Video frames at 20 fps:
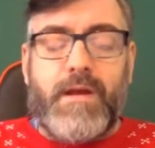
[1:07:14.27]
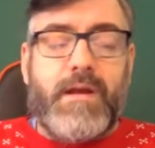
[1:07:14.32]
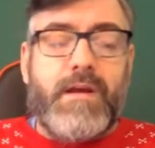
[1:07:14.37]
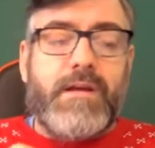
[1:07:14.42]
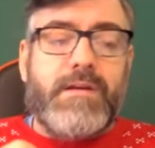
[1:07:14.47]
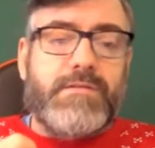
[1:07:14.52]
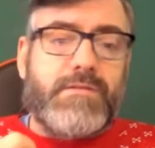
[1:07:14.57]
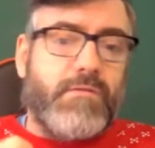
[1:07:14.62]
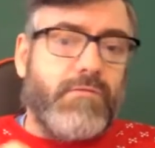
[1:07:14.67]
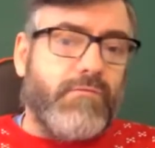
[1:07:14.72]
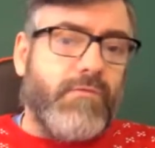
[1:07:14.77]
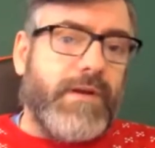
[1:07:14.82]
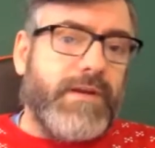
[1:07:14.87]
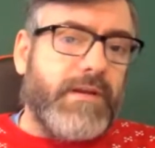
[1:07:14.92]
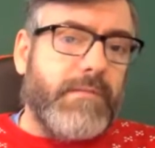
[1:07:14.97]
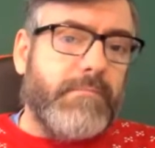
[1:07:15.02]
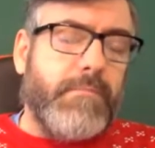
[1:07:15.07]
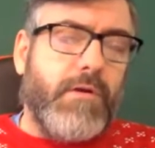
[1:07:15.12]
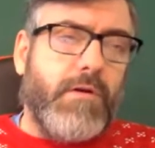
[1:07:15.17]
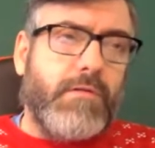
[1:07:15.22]
So
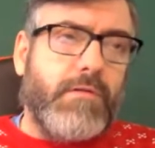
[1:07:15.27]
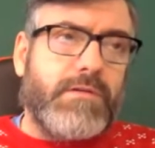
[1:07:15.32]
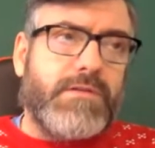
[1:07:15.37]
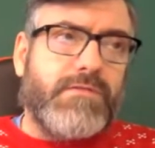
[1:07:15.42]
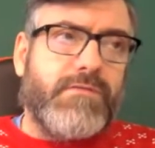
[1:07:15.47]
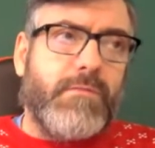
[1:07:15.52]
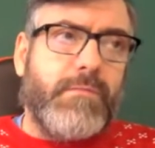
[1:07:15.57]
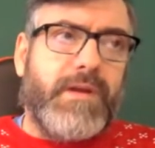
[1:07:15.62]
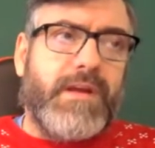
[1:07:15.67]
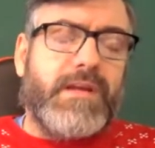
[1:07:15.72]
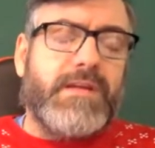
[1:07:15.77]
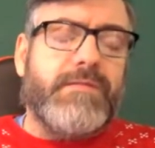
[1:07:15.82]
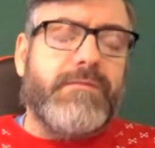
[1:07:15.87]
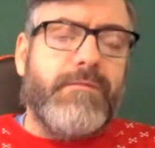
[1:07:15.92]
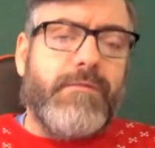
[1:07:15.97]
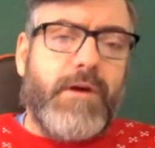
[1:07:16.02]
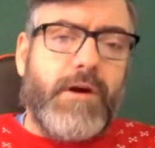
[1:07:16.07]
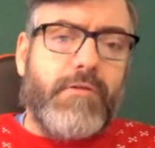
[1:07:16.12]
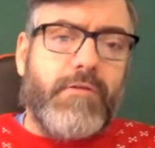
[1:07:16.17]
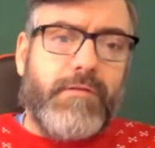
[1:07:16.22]
writing blogs for me is
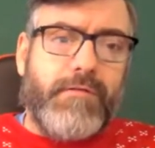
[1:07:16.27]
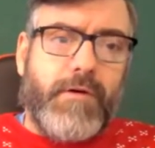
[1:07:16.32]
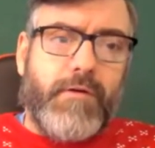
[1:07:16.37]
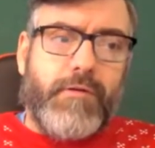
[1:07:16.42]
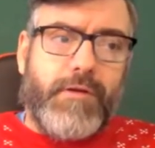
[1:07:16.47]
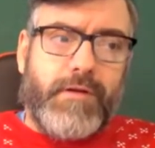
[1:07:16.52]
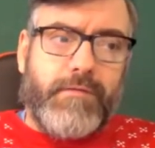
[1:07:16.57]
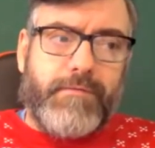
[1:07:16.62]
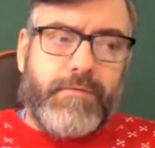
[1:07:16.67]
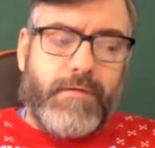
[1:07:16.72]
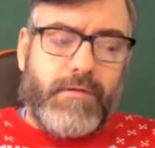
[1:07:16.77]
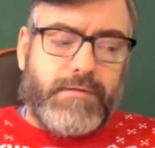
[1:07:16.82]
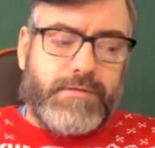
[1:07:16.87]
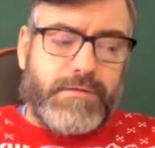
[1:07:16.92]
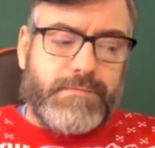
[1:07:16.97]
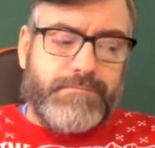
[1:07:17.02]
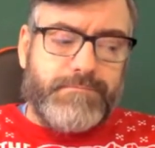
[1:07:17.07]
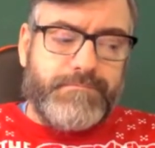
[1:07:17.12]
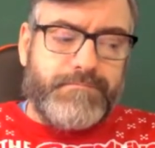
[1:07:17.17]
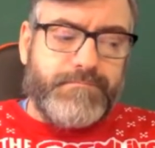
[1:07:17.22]
very, very difficult.
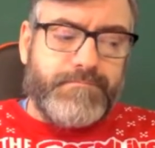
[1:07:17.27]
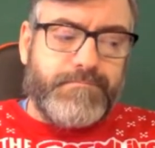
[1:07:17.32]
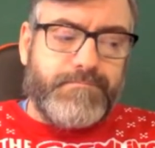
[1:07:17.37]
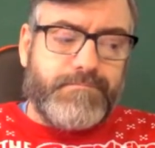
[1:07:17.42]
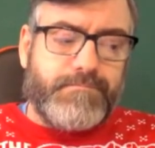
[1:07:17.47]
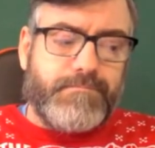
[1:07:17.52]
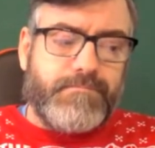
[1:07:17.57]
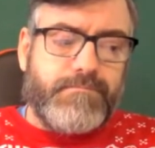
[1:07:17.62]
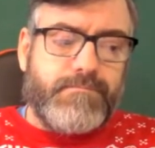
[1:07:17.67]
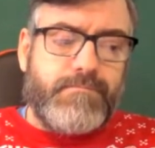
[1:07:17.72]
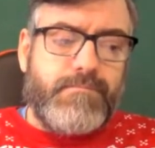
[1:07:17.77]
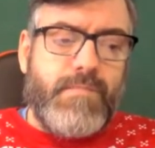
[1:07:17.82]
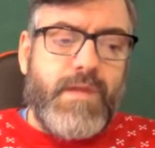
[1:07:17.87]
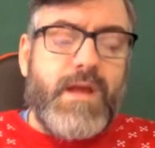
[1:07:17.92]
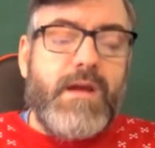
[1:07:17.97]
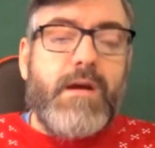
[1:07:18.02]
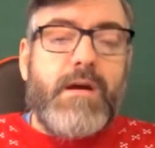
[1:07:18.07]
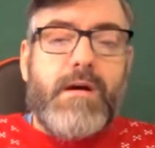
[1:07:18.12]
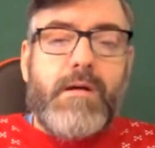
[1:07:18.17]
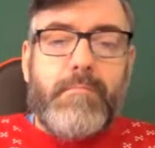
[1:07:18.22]

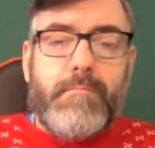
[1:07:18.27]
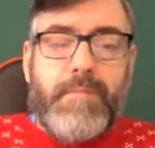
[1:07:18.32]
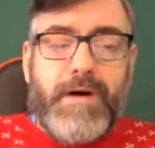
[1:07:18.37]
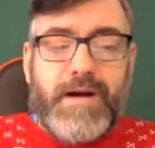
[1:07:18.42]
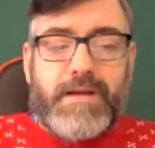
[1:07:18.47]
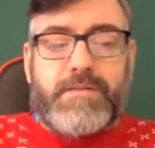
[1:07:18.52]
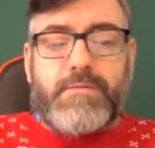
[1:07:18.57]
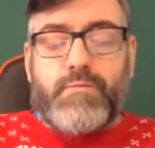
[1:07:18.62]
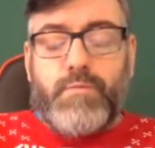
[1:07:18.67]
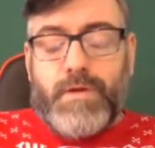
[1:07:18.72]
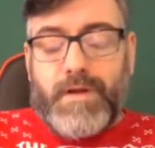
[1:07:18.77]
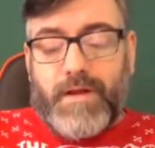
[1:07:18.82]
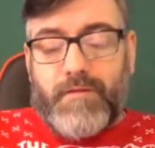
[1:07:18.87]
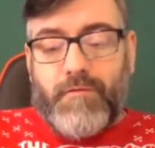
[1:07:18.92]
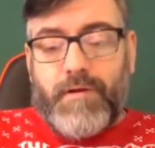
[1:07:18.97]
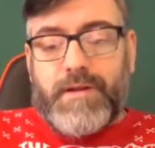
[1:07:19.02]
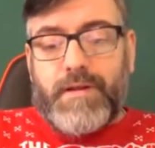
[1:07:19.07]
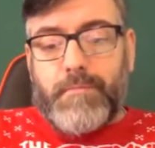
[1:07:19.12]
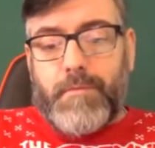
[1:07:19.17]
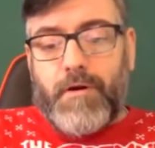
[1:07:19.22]
But when I
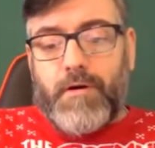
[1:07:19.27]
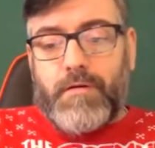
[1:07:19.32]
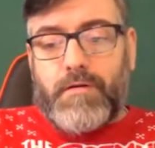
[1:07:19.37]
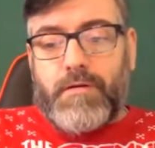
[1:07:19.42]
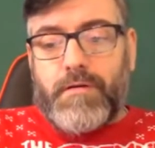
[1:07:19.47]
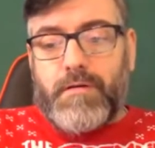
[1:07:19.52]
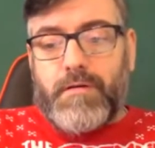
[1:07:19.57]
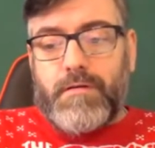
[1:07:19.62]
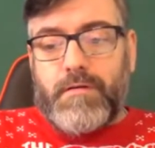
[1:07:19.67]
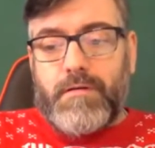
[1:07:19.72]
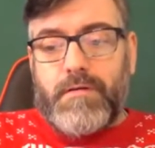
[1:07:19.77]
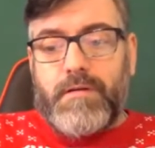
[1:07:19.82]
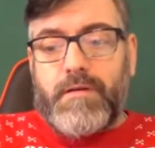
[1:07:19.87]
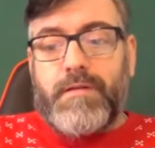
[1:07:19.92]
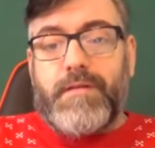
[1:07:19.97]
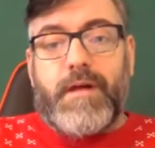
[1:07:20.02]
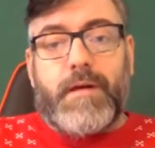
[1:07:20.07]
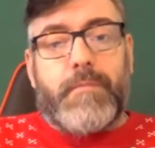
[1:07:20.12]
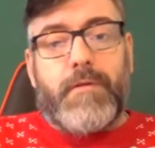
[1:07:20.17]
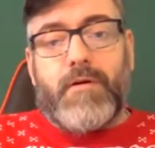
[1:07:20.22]
write a blog,
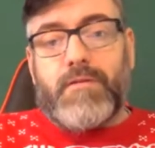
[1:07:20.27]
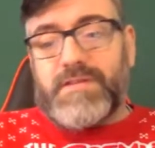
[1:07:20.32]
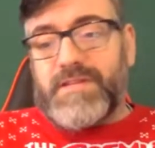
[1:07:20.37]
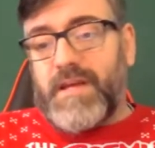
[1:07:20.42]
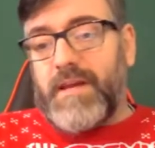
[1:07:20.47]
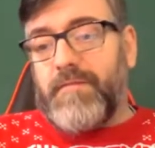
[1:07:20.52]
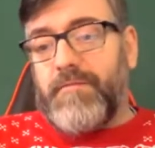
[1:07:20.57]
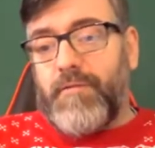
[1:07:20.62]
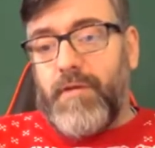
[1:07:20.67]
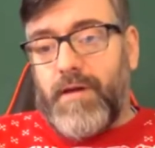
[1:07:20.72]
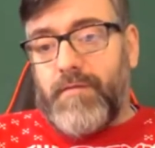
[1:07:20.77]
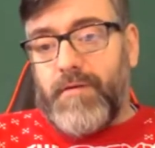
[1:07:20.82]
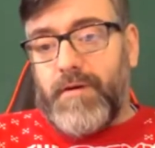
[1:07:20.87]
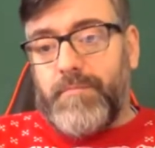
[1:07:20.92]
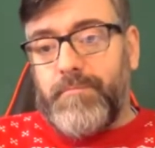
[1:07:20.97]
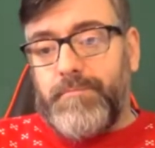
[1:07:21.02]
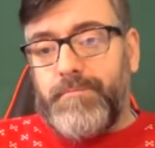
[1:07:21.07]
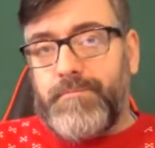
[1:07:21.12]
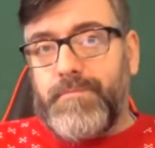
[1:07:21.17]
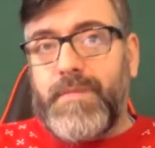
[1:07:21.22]
that blog's there forever.
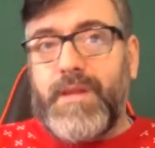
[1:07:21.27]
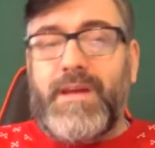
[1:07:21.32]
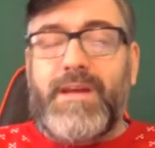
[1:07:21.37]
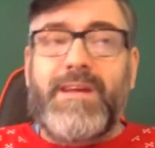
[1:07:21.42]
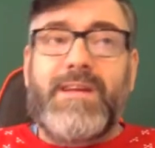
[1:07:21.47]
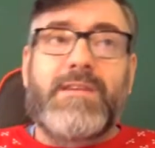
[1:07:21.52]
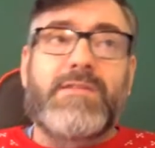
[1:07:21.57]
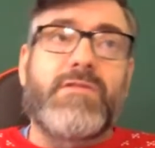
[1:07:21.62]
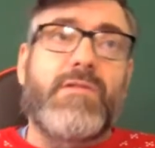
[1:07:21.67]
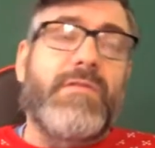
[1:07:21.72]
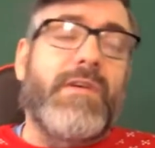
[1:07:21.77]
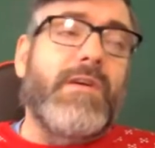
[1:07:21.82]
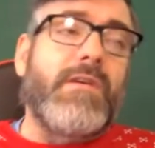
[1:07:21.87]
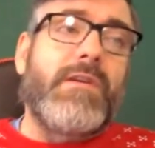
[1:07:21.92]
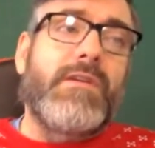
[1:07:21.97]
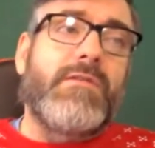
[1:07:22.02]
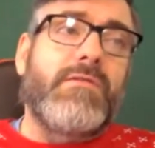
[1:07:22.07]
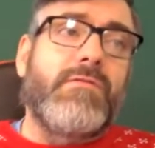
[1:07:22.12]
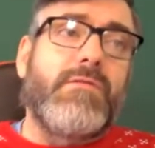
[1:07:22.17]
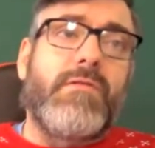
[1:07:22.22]
So if I only
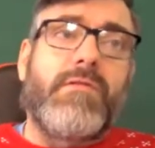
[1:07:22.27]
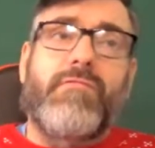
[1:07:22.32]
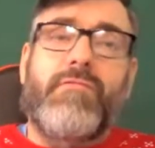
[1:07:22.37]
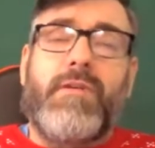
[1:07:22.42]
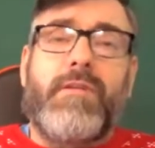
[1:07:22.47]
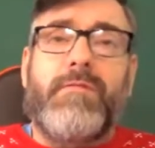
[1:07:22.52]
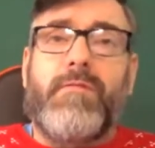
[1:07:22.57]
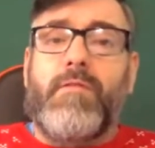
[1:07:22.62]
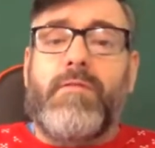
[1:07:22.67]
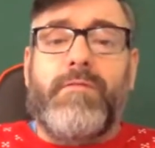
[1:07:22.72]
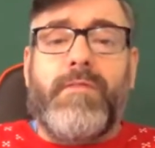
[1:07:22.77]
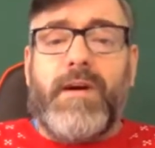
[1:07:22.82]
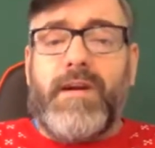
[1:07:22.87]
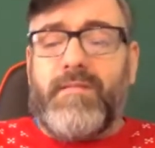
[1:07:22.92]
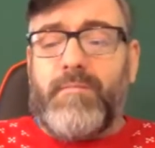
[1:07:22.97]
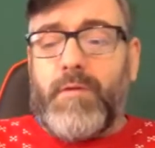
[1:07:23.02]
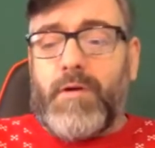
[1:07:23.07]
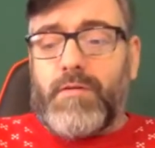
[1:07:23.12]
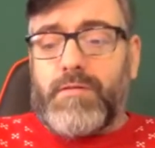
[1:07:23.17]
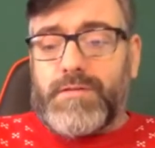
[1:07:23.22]
do 3, 4, 5
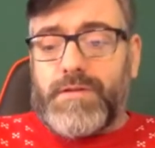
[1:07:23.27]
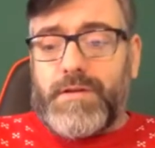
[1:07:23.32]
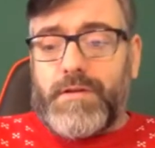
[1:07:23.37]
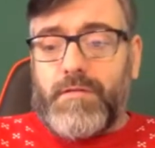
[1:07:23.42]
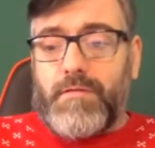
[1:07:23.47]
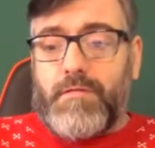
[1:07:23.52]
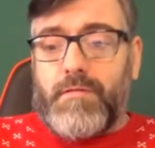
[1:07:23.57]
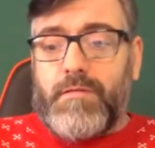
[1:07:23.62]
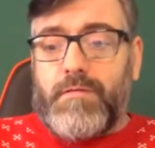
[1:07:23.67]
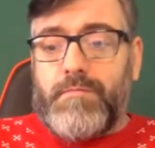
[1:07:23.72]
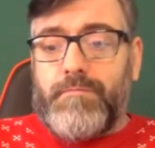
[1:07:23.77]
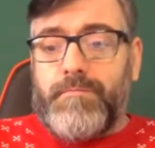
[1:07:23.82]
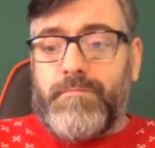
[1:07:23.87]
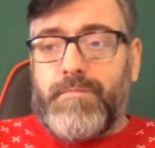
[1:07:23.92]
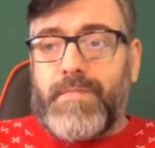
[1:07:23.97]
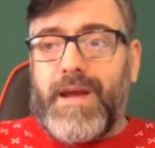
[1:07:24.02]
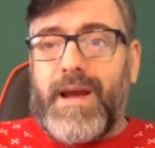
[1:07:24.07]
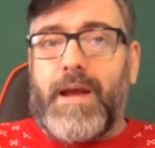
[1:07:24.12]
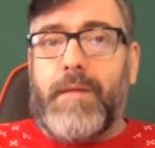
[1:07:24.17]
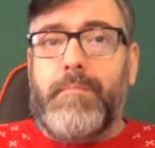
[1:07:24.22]
blogs a year,
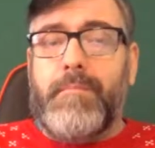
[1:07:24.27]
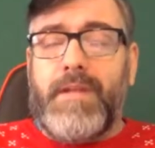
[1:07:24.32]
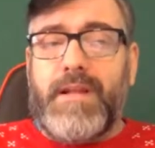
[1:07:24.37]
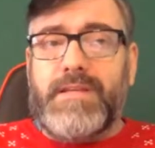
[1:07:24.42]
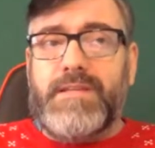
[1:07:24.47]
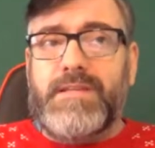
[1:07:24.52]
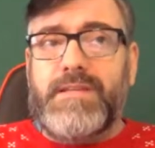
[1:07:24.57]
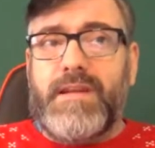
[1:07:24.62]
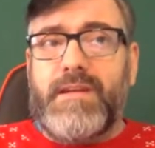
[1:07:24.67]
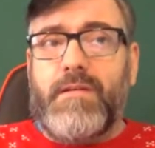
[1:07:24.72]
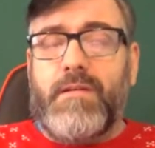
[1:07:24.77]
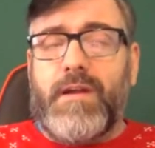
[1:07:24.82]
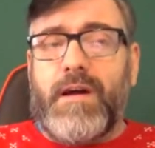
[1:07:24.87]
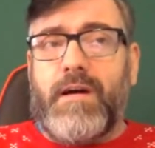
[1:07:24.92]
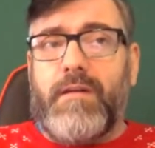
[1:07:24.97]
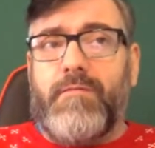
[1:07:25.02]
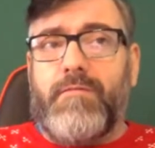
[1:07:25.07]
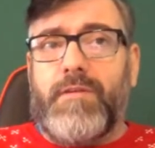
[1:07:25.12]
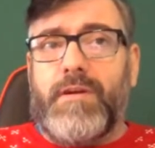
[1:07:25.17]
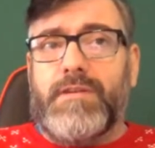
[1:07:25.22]
I'm listing on
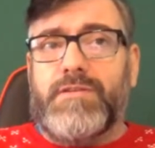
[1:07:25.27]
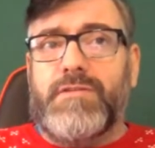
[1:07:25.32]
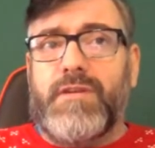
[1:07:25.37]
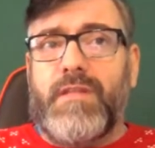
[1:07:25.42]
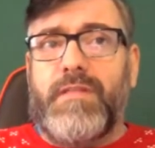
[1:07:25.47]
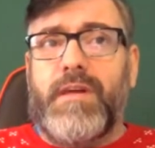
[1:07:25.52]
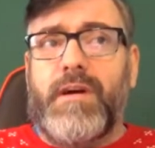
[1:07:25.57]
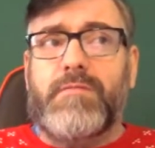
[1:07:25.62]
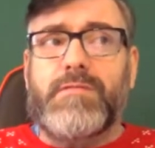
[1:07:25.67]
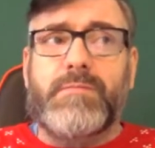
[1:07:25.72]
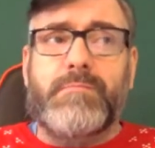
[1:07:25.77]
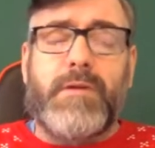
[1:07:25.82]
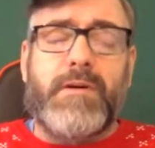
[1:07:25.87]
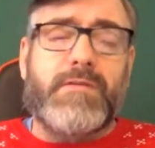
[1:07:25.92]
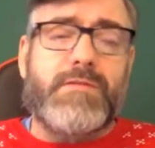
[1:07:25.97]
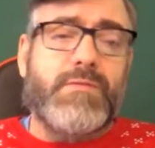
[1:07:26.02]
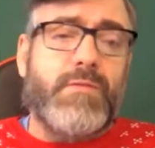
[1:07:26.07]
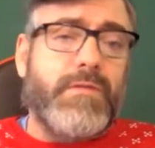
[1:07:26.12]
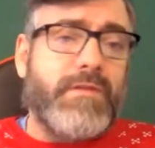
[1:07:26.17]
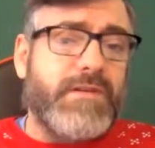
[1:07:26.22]
average
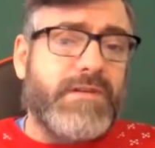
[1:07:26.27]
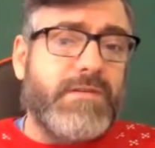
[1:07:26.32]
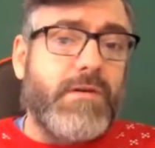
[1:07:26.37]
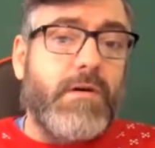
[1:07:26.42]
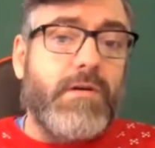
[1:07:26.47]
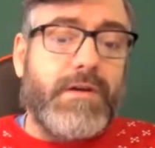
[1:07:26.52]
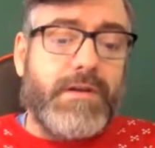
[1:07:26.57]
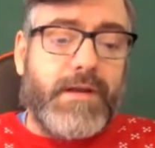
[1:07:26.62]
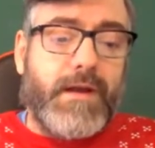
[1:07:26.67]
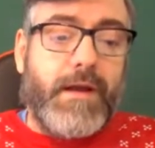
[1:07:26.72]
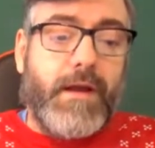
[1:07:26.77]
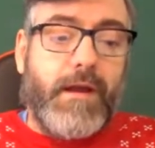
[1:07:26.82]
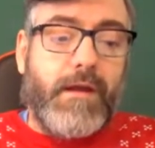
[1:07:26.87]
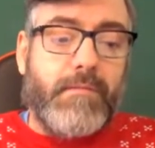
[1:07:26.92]
£1,000 worth of stock a day.